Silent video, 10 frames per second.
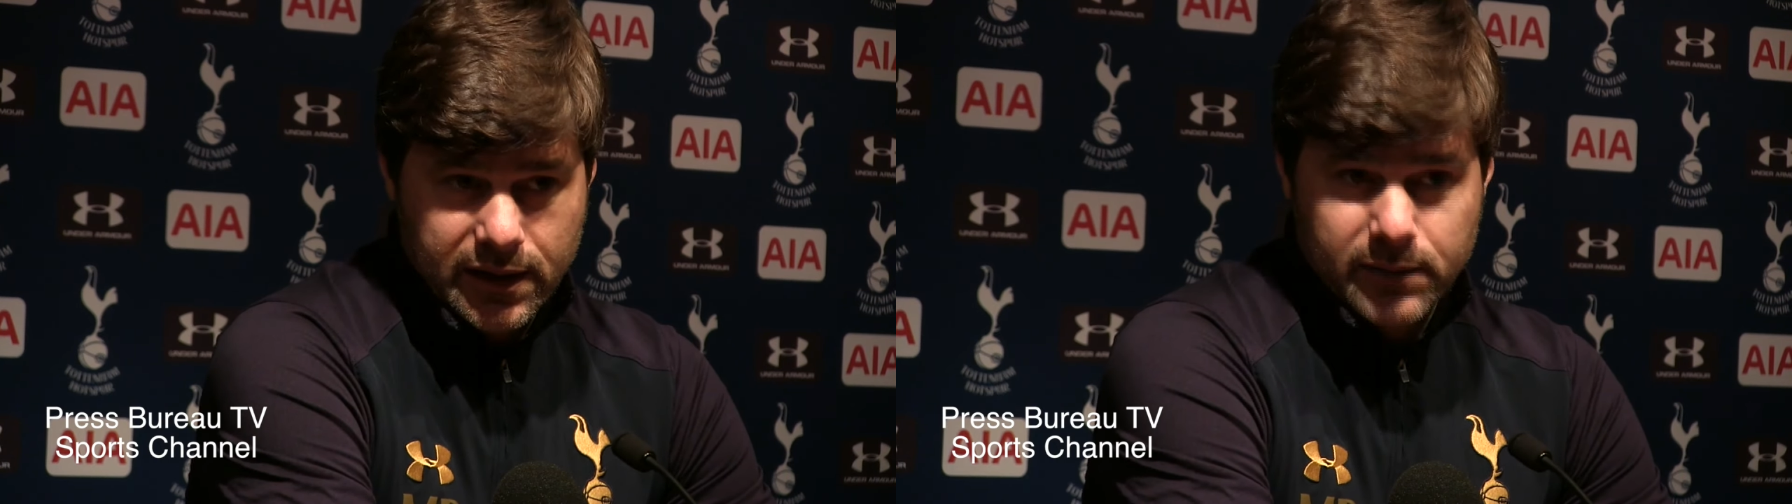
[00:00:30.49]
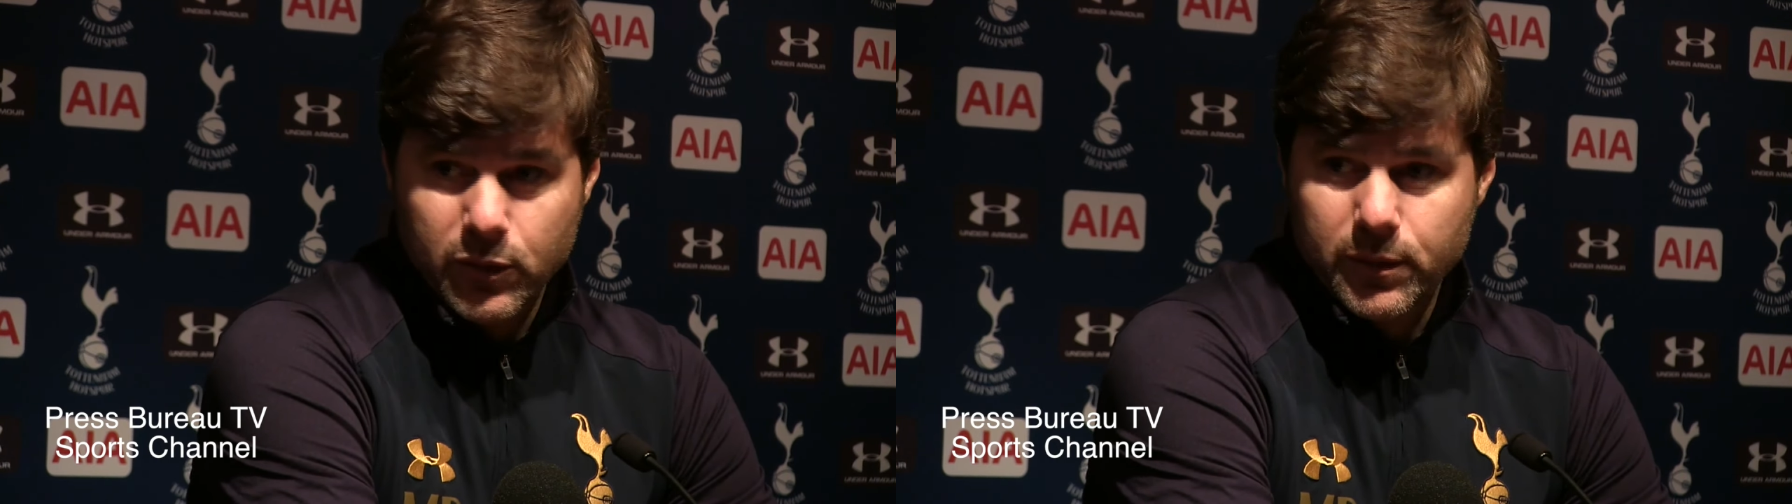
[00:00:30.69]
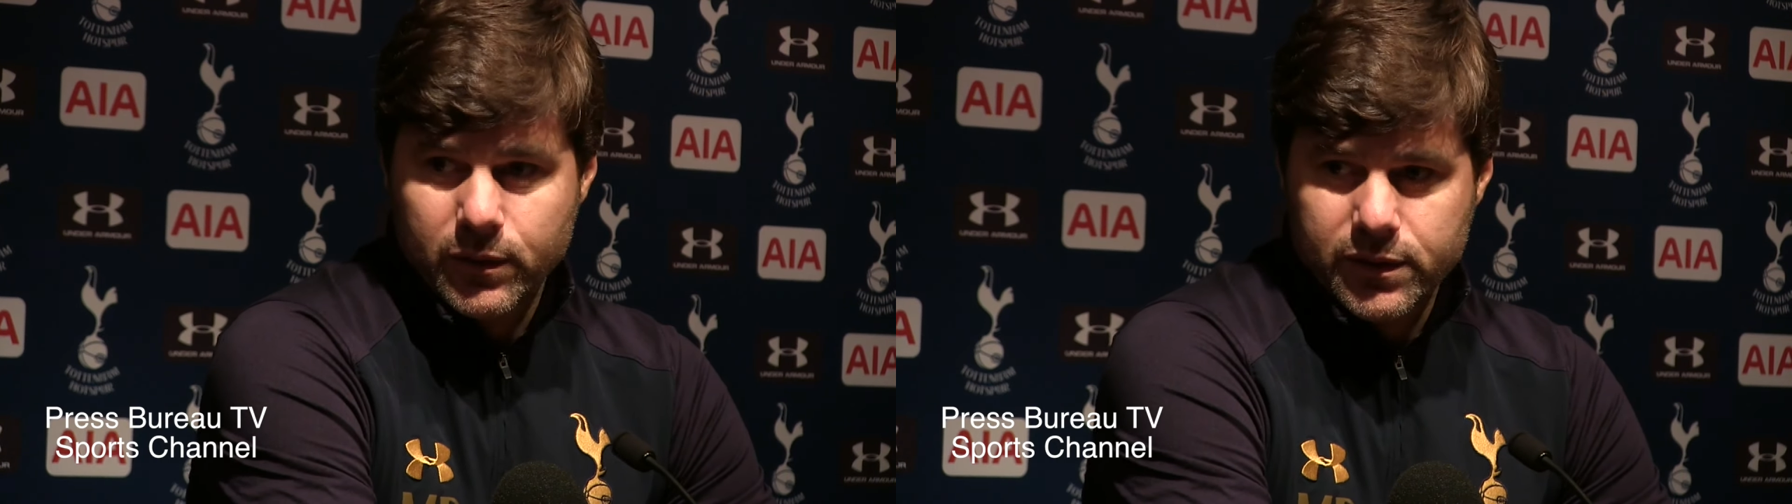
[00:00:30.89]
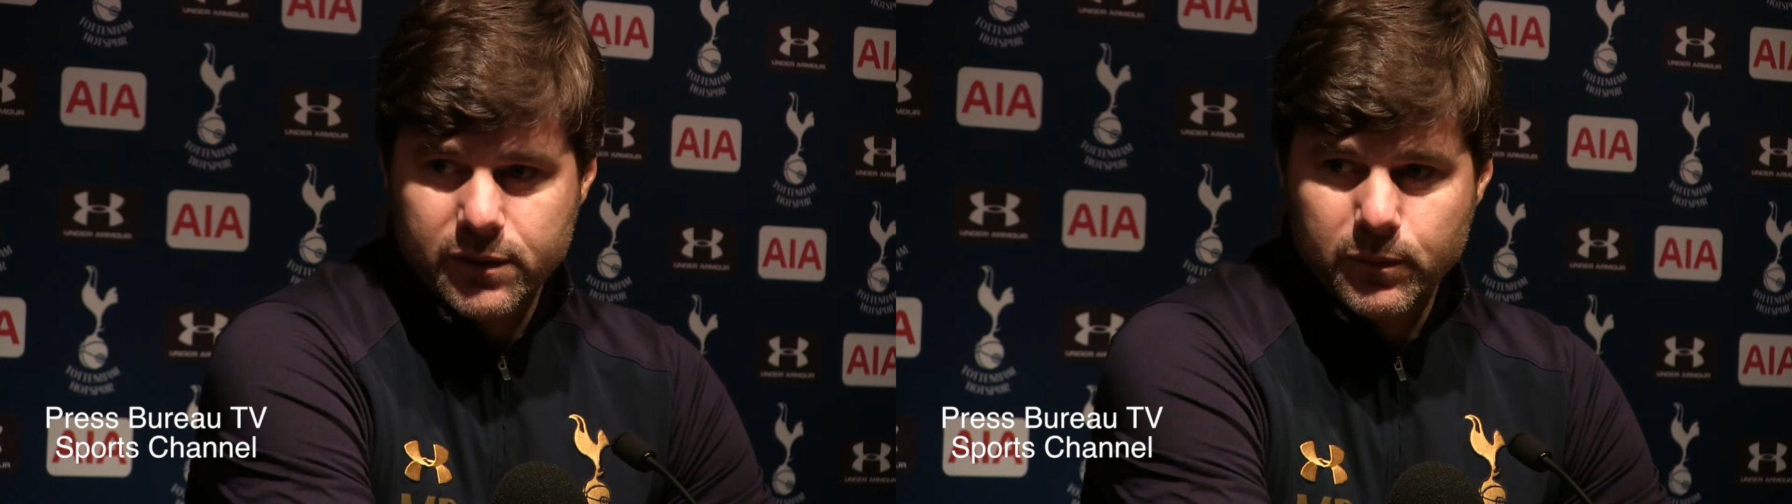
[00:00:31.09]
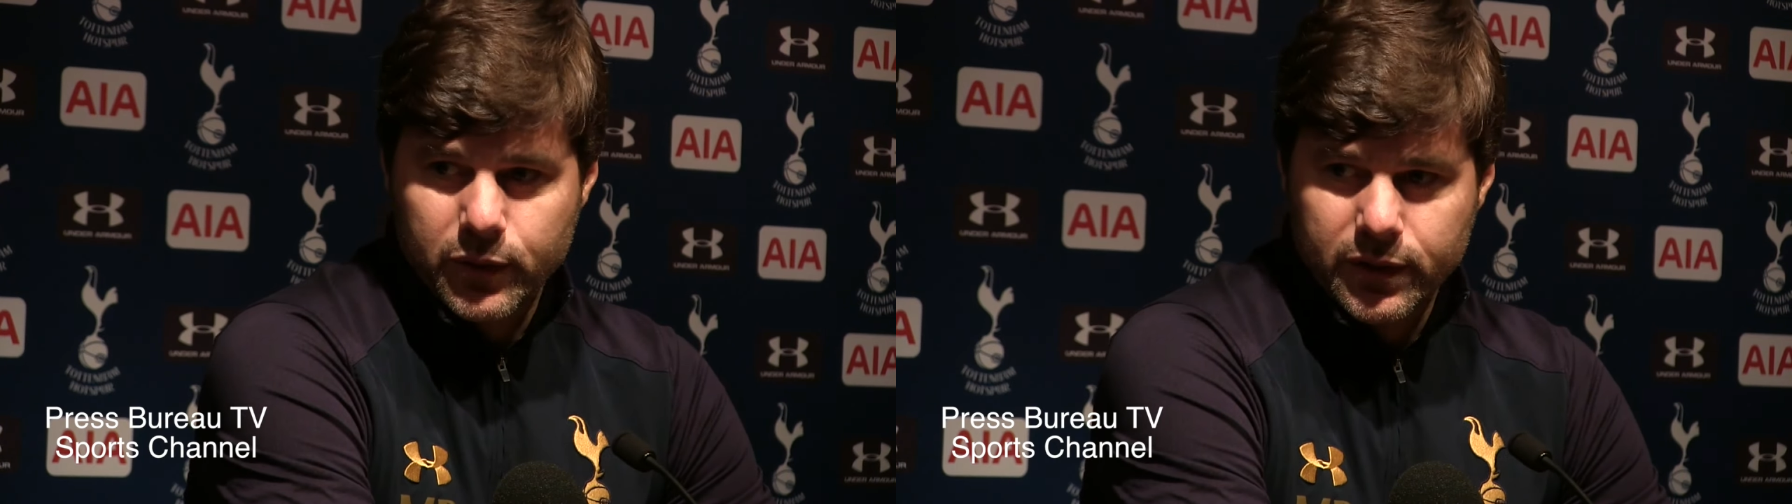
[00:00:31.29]
in that moment
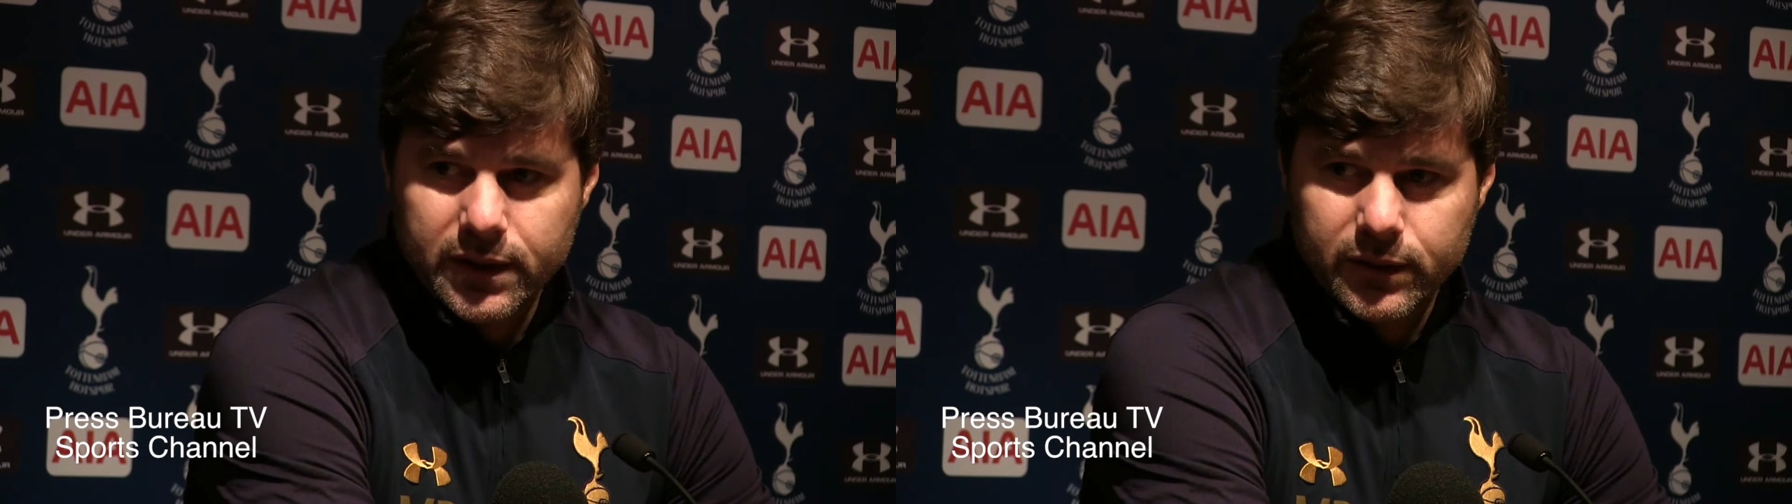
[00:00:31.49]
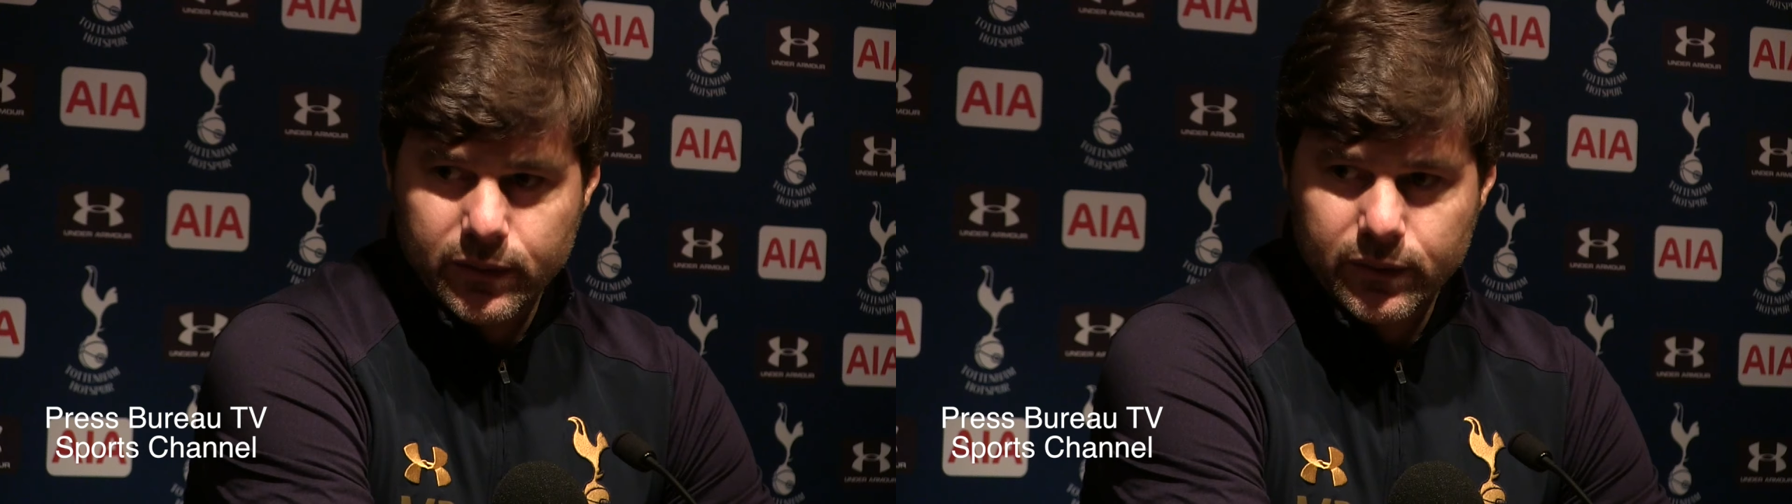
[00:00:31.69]
was important